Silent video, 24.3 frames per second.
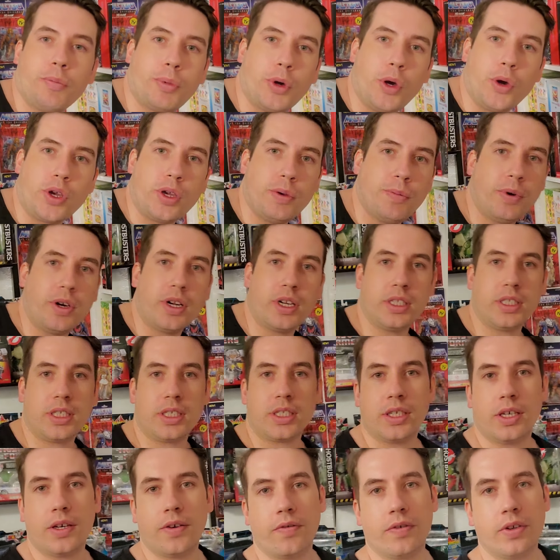Pokemon and
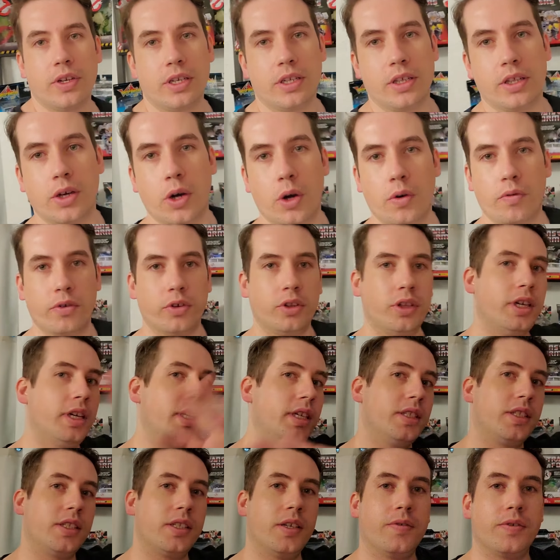stuff into the overlay
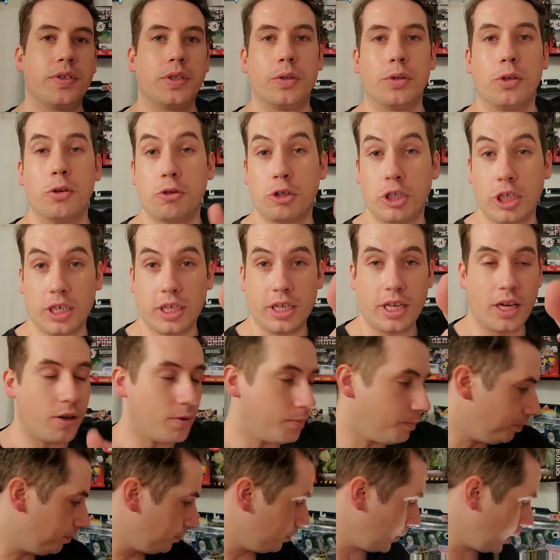and stuff, so go check it out.
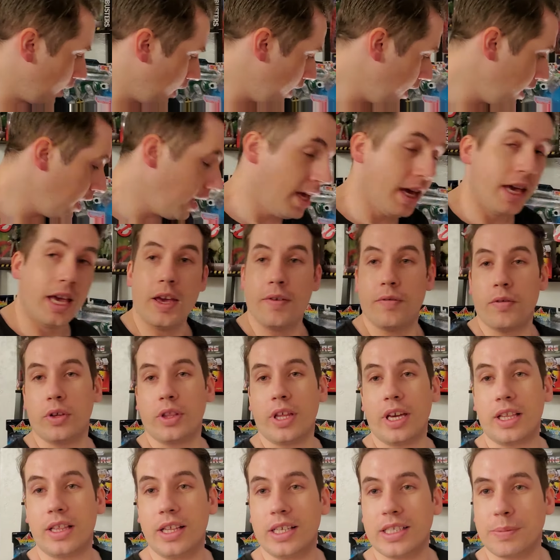If you
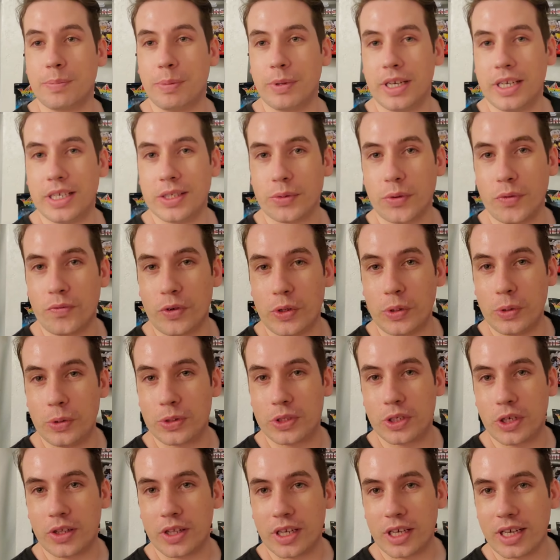like Let's Plays, reviews,
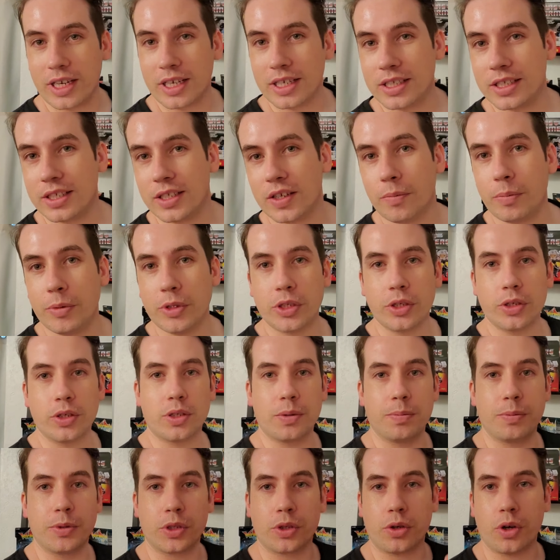and all that kind of stuff, be sure to
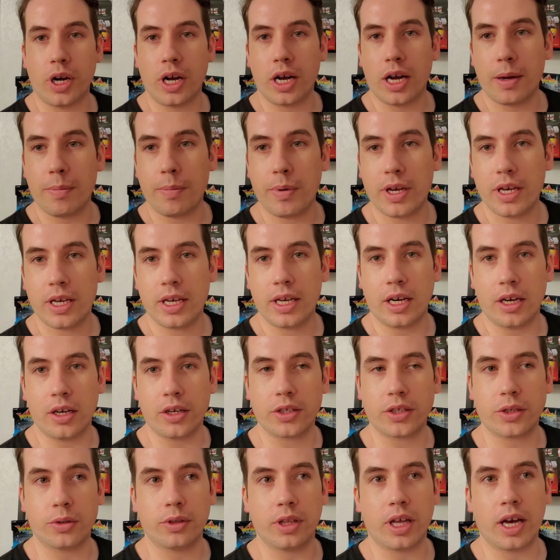subscribe. I
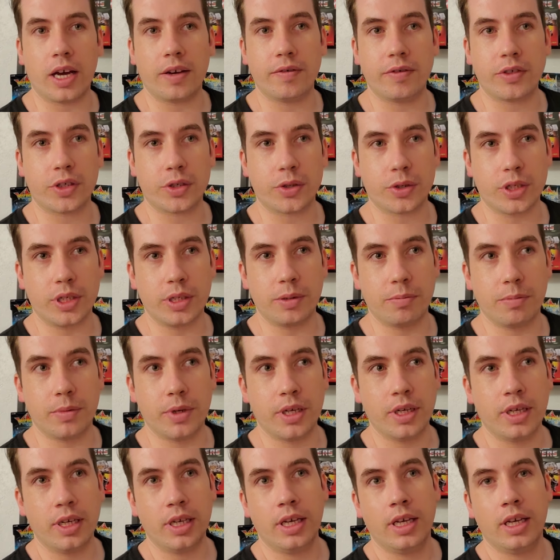also live stream,
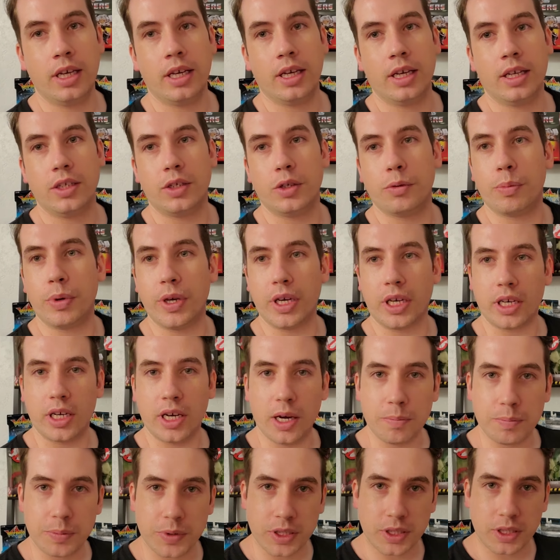do
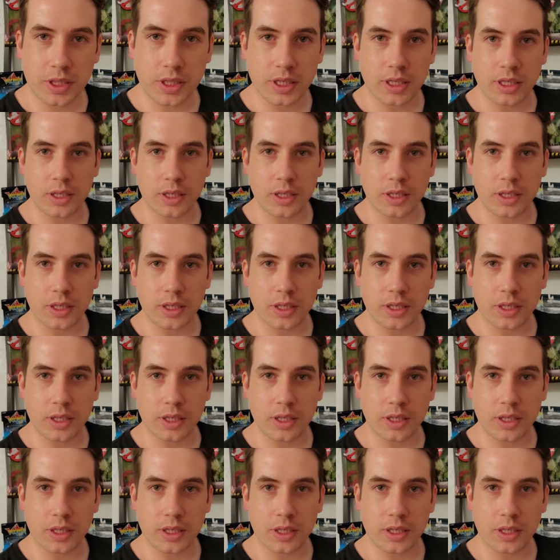pickups,